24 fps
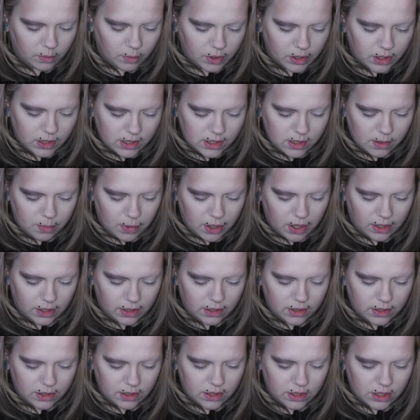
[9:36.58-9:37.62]
And then I'm
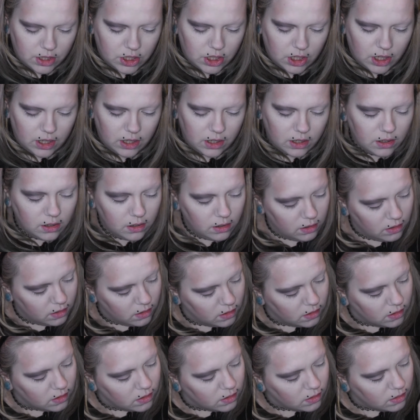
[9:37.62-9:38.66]
gonna dip back into the
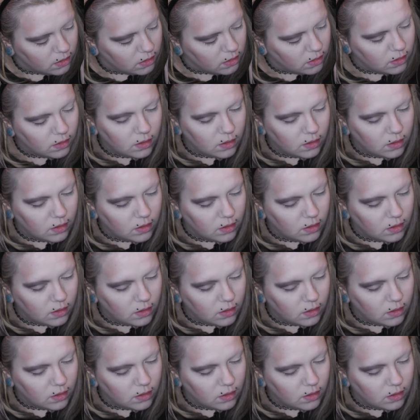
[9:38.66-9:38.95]
shade